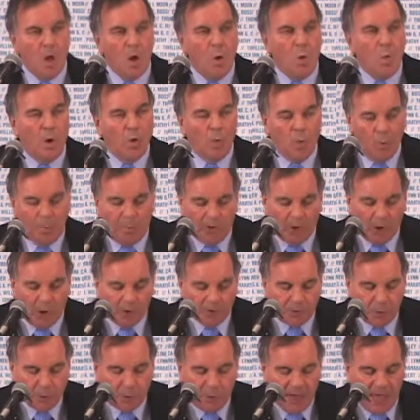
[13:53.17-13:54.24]
We will
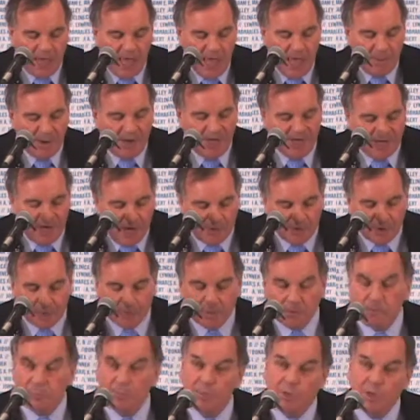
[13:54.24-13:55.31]
build or rehab another
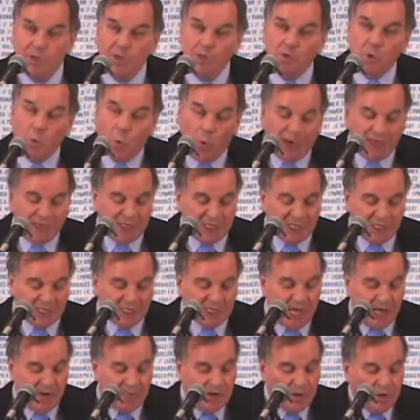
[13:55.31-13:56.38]

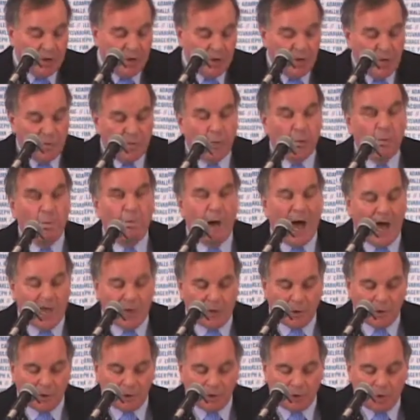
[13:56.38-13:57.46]
27 through
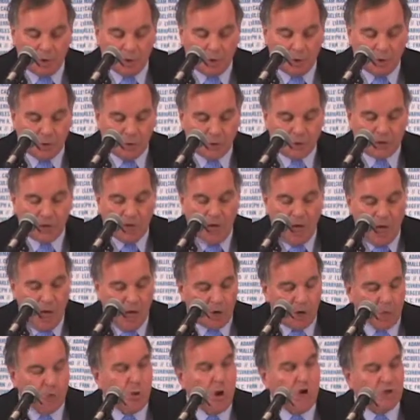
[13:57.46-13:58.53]
modern schools
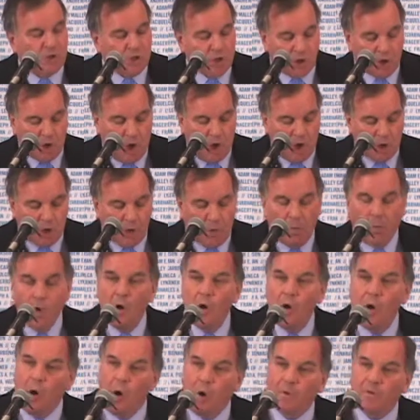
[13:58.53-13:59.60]
across Chicago
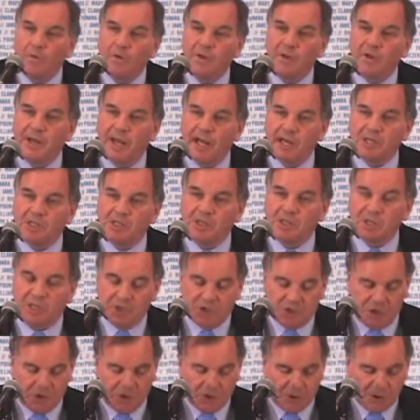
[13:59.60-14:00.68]
over the next
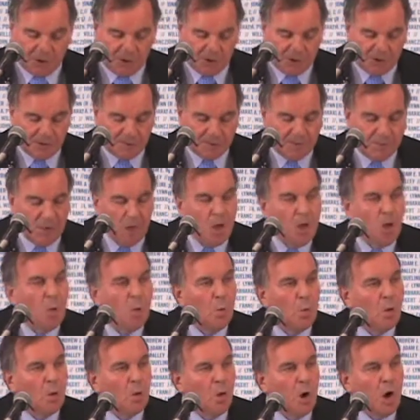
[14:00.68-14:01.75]
6 years.
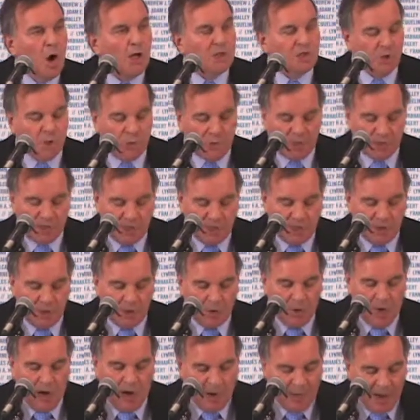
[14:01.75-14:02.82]
We will also
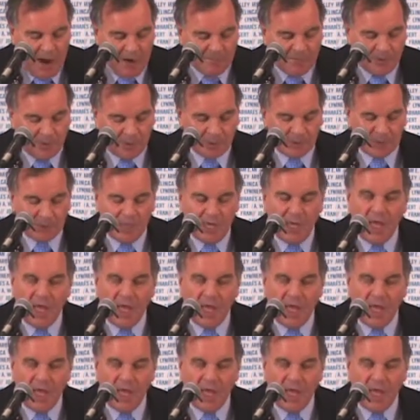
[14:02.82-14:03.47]
continue our efforts